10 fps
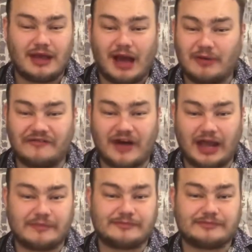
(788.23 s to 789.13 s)
And we're
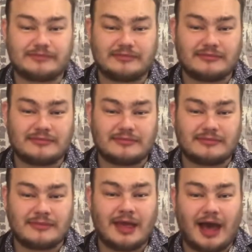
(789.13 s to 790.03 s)
fine.
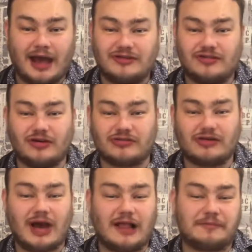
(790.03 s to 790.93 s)
And she
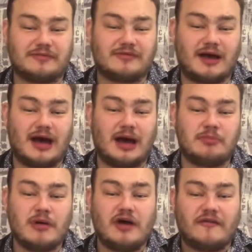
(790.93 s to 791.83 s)
also helps
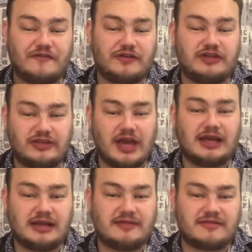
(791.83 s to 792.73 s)
free the
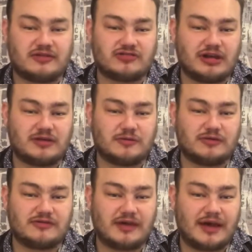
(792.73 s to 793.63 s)
aliens that Drake
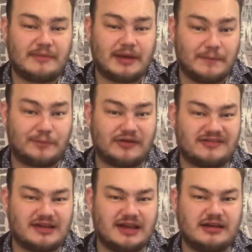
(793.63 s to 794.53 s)
was
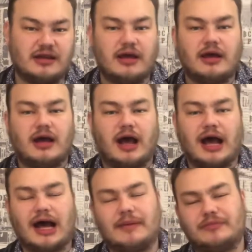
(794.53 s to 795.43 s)
imprisoning
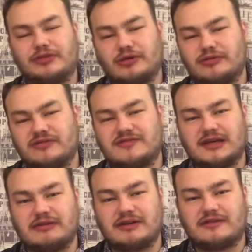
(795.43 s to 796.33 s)
through the
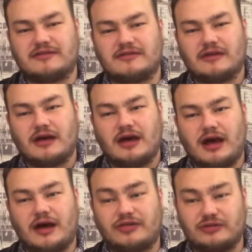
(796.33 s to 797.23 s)
series,
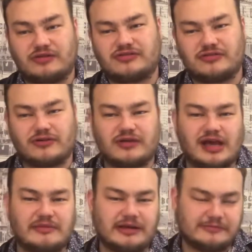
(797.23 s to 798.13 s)
through the story,
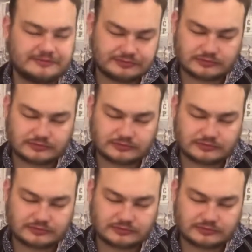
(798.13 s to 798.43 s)
I mean.